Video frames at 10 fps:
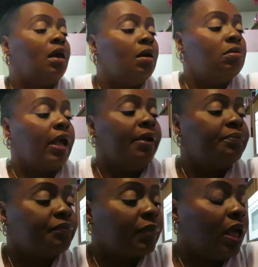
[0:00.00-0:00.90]

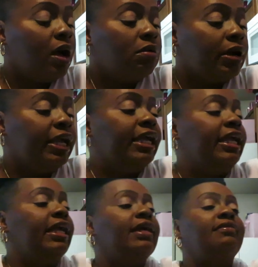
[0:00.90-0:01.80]
Okay. All right.
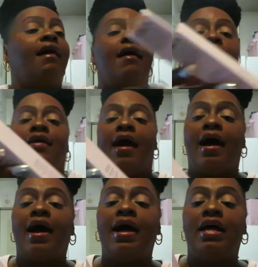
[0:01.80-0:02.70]
And I
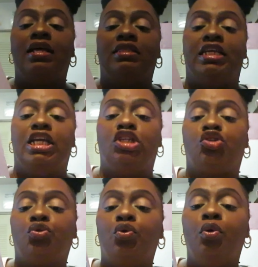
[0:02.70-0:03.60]
got the
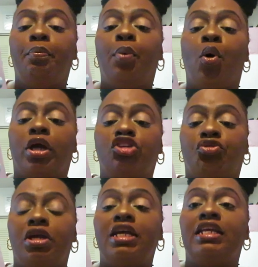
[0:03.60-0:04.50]
True
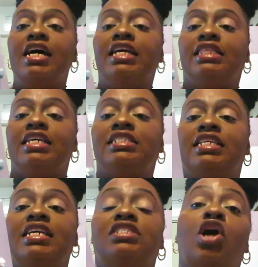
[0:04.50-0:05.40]
Portrait. This
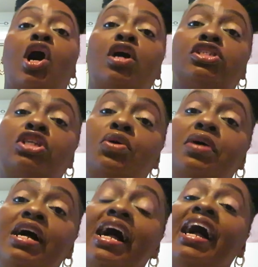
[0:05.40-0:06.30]
is
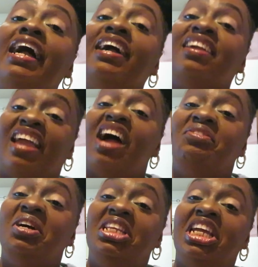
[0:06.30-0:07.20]
also
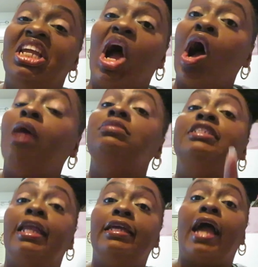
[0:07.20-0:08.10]
Kat Von D, y'all. I'm
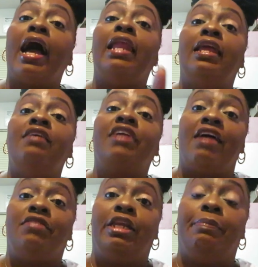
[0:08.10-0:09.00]
telling y'all, I love
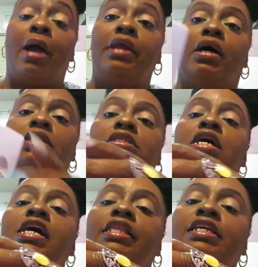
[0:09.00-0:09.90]
Kat Von D products.
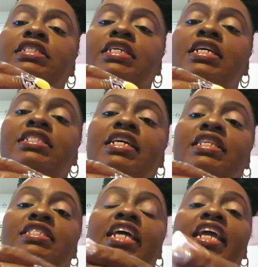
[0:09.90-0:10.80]
This is
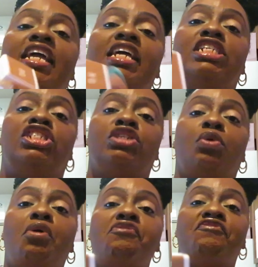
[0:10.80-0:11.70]
in
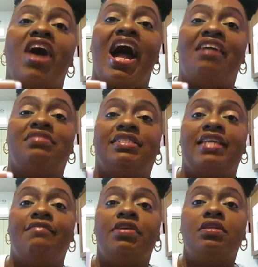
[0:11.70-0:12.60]

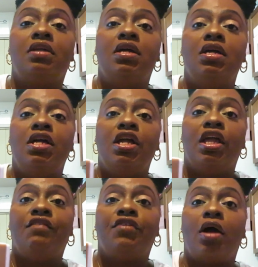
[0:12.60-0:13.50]
10057.
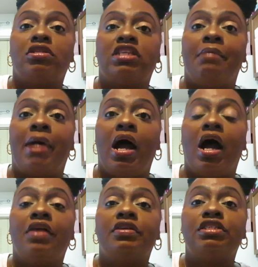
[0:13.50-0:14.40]
If y'all saw
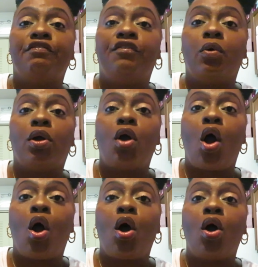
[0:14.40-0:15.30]
my other Sephora
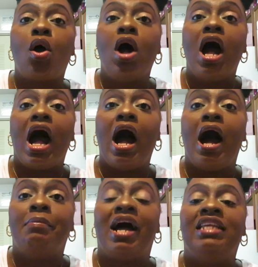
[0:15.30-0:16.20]
haul,
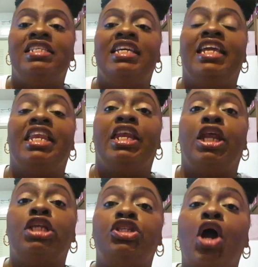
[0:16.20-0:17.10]
um, I did get it
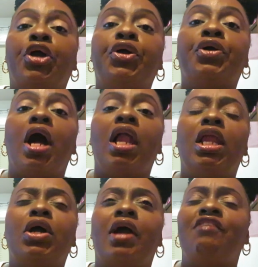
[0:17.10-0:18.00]
in a darker color.